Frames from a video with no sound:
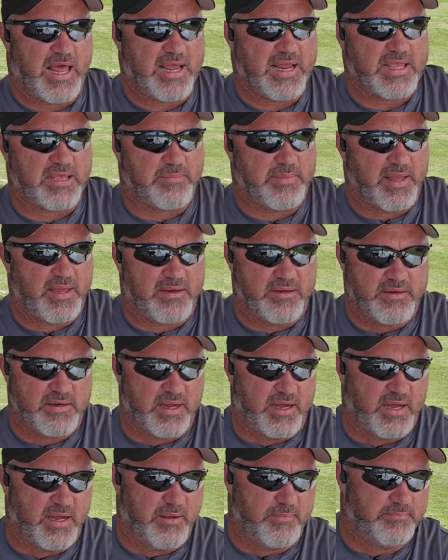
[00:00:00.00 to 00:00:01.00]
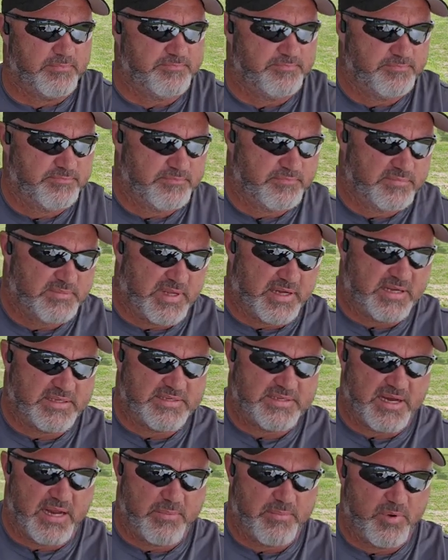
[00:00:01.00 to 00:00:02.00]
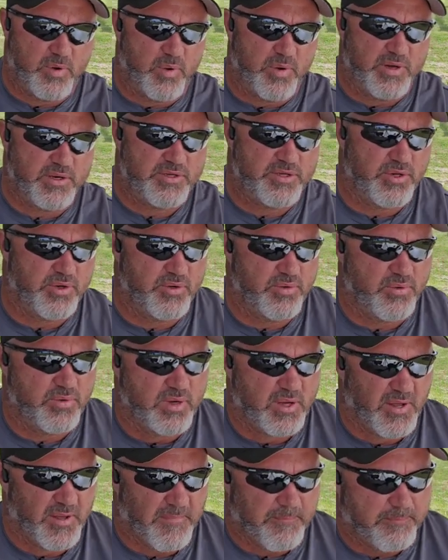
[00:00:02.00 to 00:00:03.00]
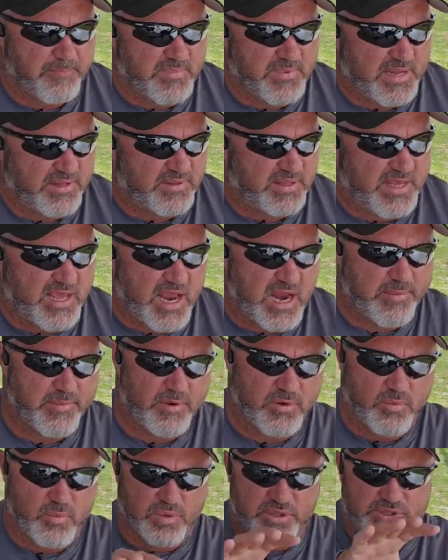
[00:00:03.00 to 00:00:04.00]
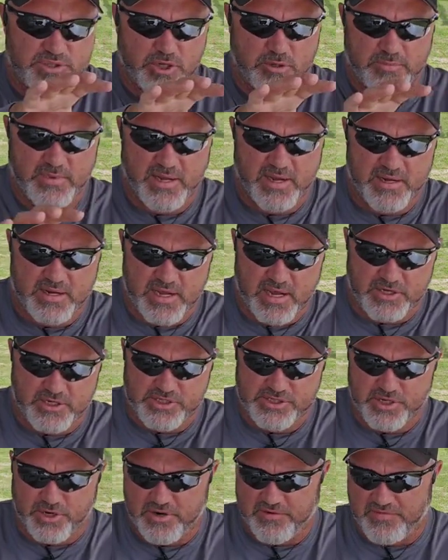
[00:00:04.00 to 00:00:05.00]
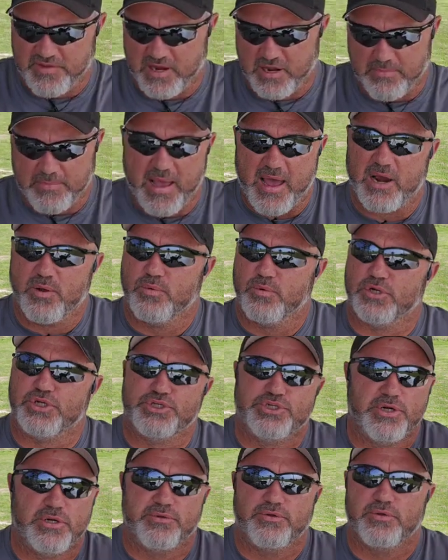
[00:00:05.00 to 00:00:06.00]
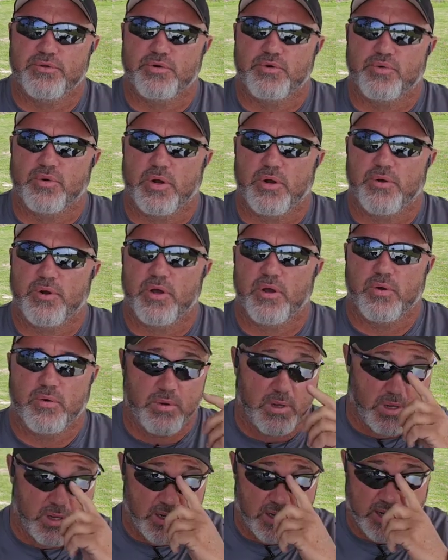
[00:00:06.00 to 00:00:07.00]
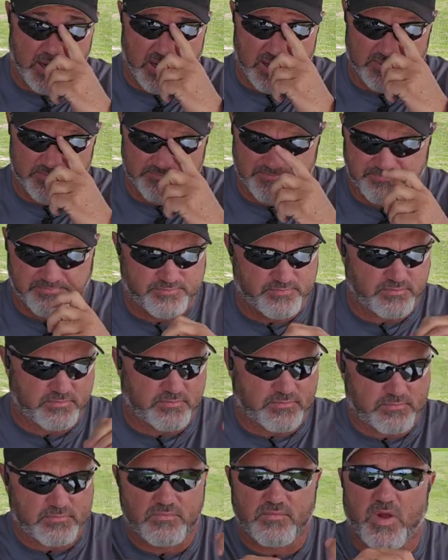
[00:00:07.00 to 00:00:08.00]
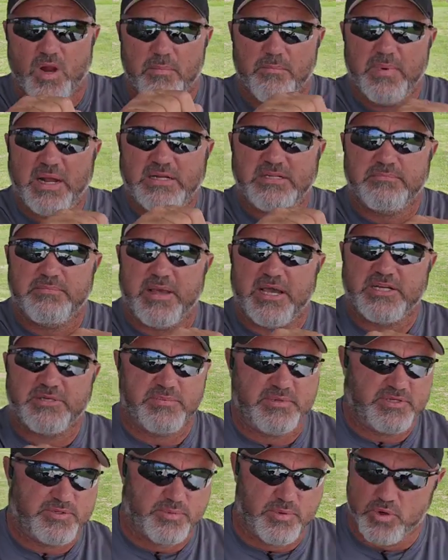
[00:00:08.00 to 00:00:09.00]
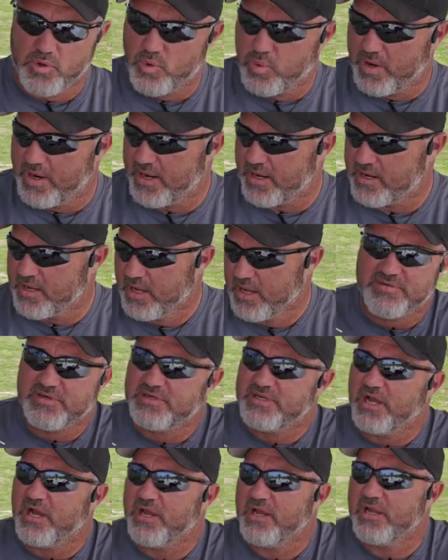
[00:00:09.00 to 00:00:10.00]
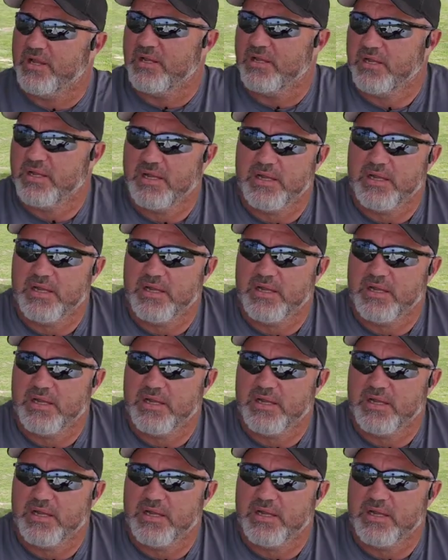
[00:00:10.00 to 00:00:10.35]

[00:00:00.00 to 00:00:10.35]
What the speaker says: like it, man. Like I said, I'm going to get the camera. We'll zoom in, kind of show you everything about it. We'll shoot it through the chrono. Make some measurements real quick. Even tell you,